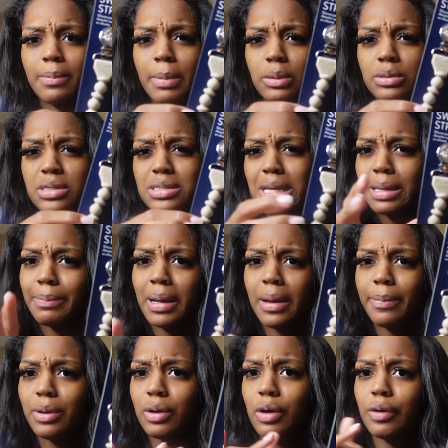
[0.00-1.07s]
about these like
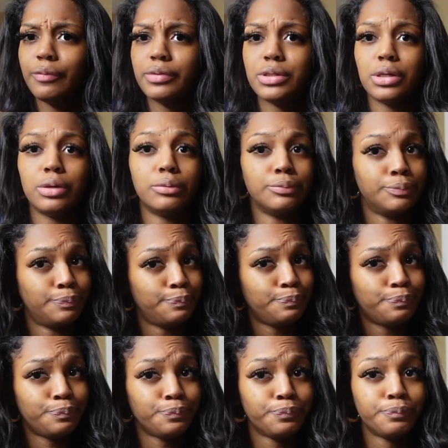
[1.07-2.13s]
popping off. So
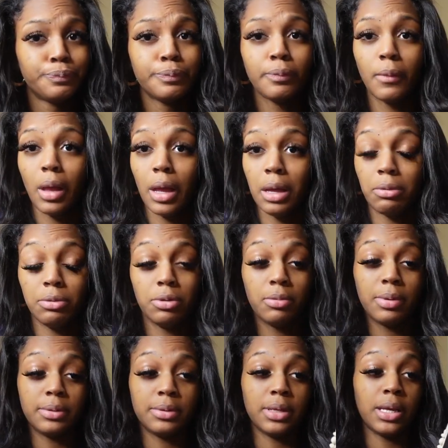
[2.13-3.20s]
I don't know
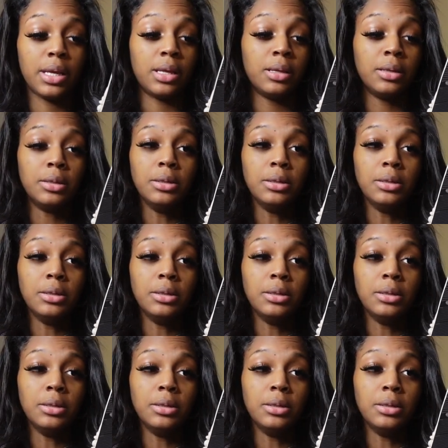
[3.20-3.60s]
about that.